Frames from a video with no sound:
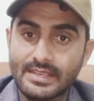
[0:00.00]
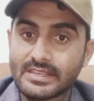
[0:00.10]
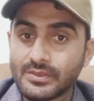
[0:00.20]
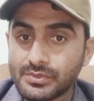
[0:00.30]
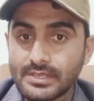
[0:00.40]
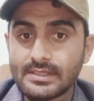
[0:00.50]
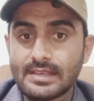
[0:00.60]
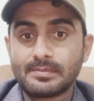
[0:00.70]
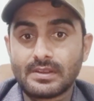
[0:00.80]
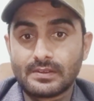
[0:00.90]
accusing
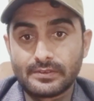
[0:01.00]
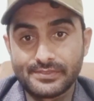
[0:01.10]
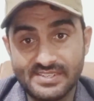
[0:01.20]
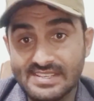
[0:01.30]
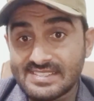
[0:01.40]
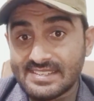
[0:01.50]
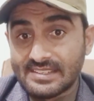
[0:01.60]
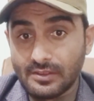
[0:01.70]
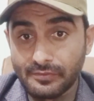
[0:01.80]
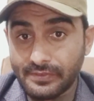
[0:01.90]
them of
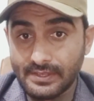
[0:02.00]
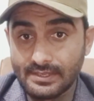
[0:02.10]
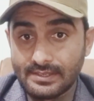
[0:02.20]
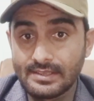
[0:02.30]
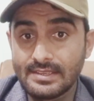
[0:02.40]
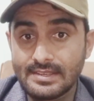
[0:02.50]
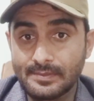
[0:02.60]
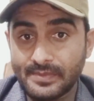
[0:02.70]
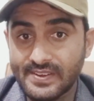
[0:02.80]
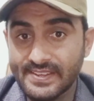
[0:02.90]
staging a fake
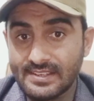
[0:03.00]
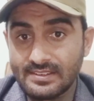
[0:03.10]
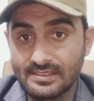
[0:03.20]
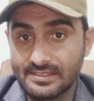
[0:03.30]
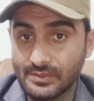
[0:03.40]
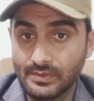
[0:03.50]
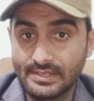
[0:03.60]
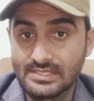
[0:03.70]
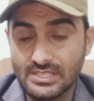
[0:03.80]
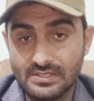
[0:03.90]
miracle
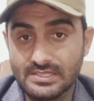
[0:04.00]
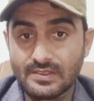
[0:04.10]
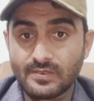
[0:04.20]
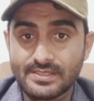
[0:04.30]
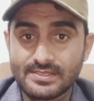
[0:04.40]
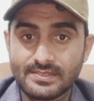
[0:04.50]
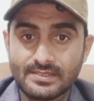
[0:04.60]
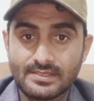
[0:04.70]
during a church service.